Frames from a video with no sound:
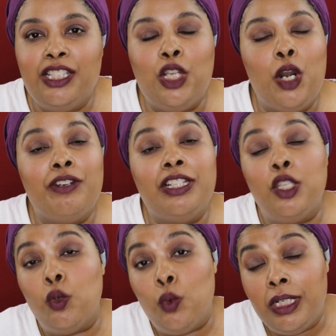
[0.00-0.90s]
Sorry
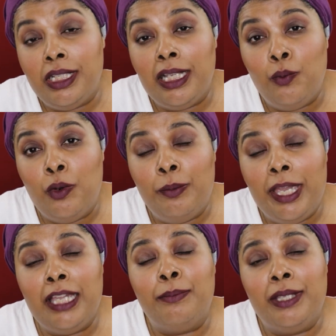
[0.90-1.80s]
to the ones that won't
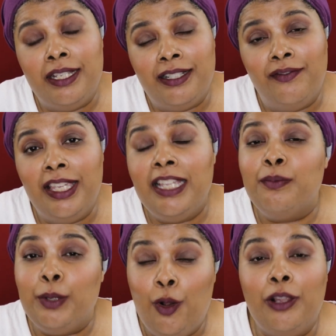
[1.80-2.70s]
make it because of these,
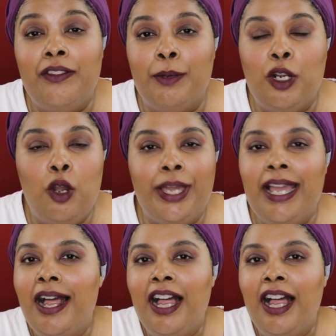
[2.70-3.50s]
but all of them are going.